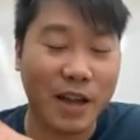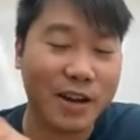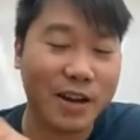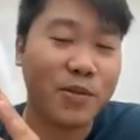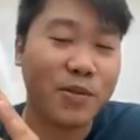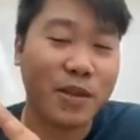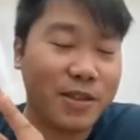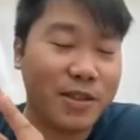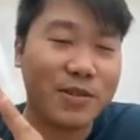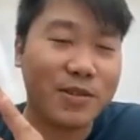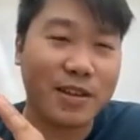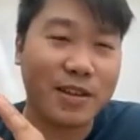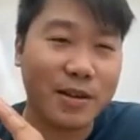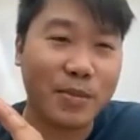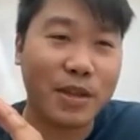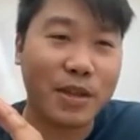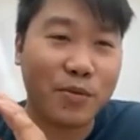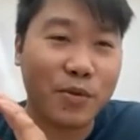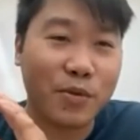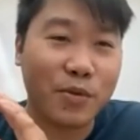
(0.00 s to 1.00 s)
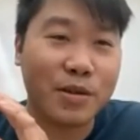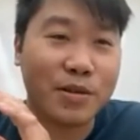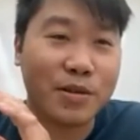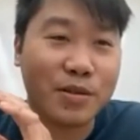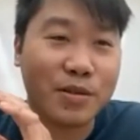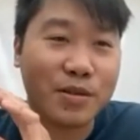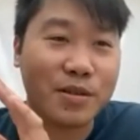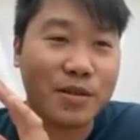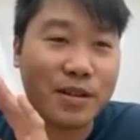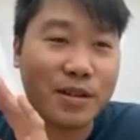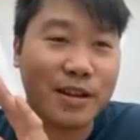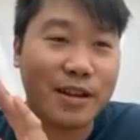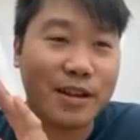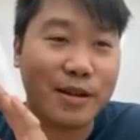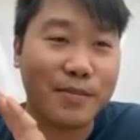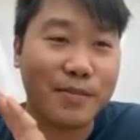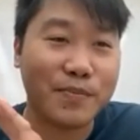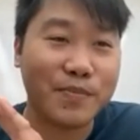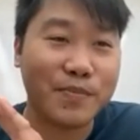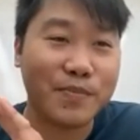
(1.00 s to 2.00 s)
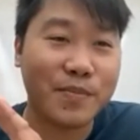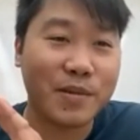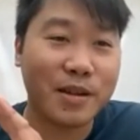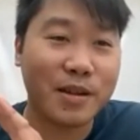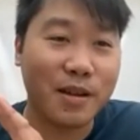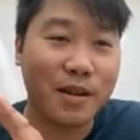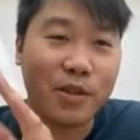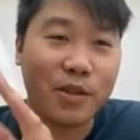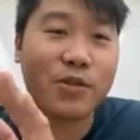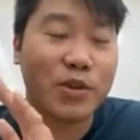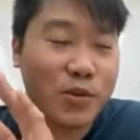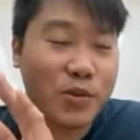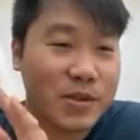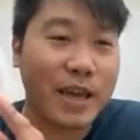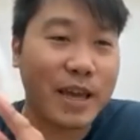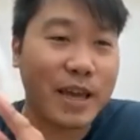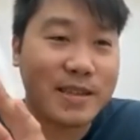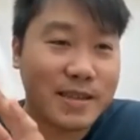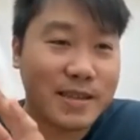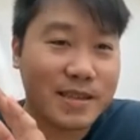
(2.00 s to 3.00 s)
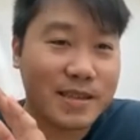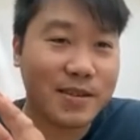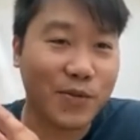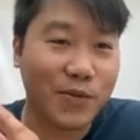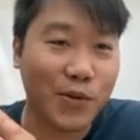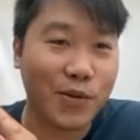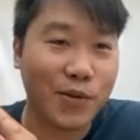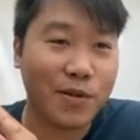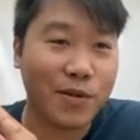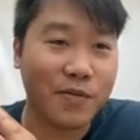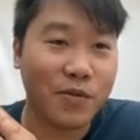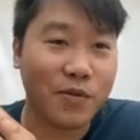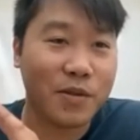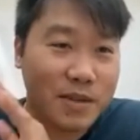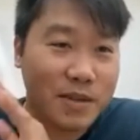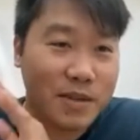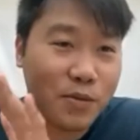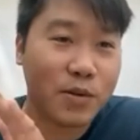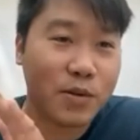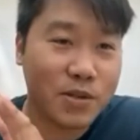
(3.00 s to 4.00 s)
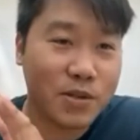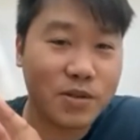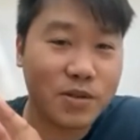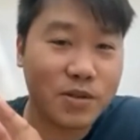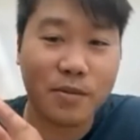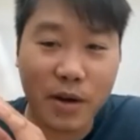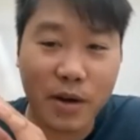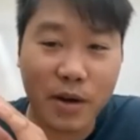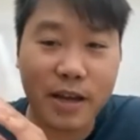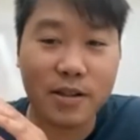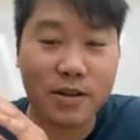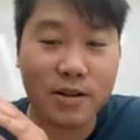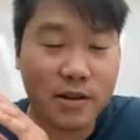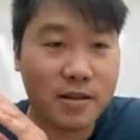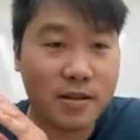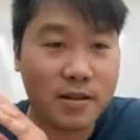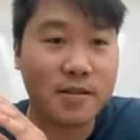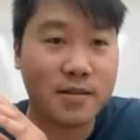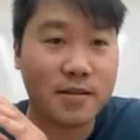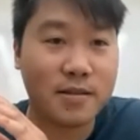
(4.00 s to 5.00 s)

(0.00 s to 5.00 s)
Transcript: I don't think there's going to be real um, other use cases for for this original compiler.